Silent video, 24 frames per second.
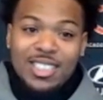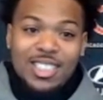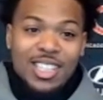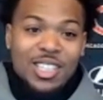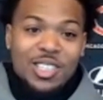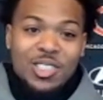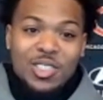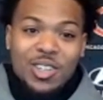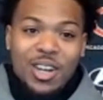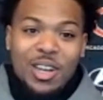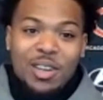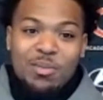They
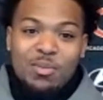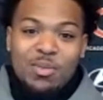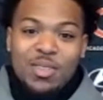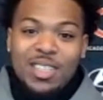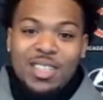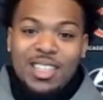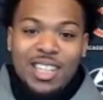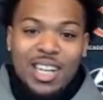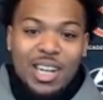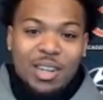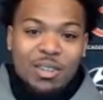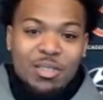tried
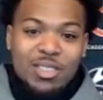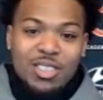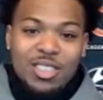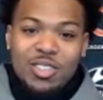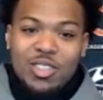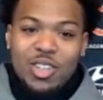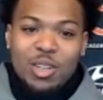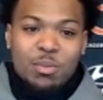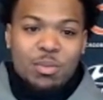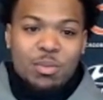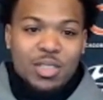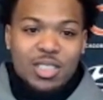me, and I was in
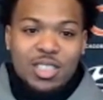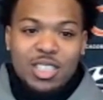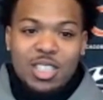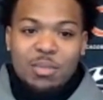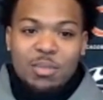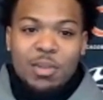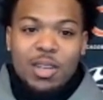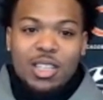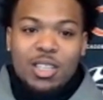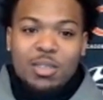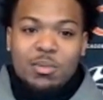great position to make